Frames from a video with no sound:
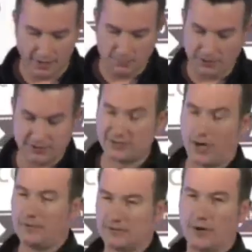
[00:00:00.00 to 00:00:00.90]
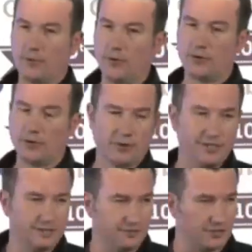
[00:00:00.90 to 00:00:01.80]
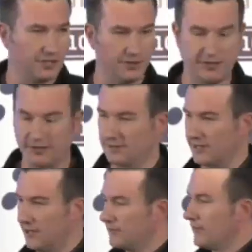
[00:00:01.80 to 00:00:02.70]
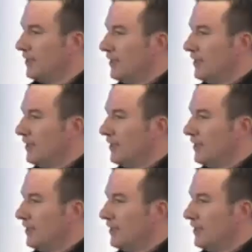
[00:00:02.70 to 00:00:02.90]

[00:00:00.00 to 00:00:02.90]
most of the time, there's no real good reason for showing you this stuff.